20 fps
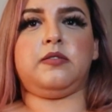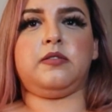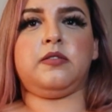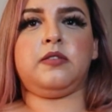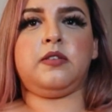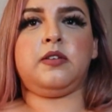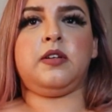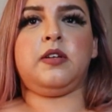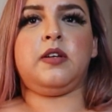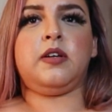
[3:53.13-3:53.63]

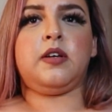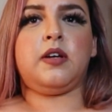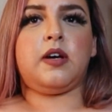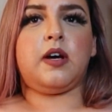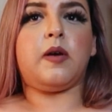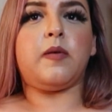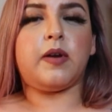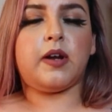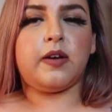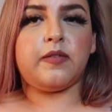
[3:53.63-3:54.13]

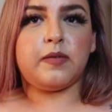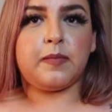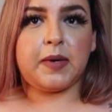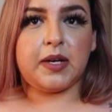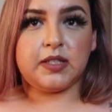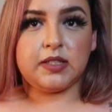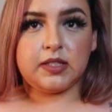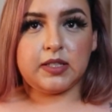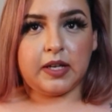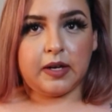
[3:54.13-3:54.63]
I want to have it
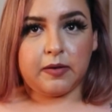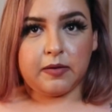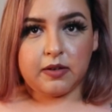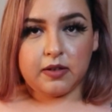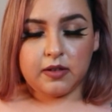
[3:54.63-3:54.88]
mines down.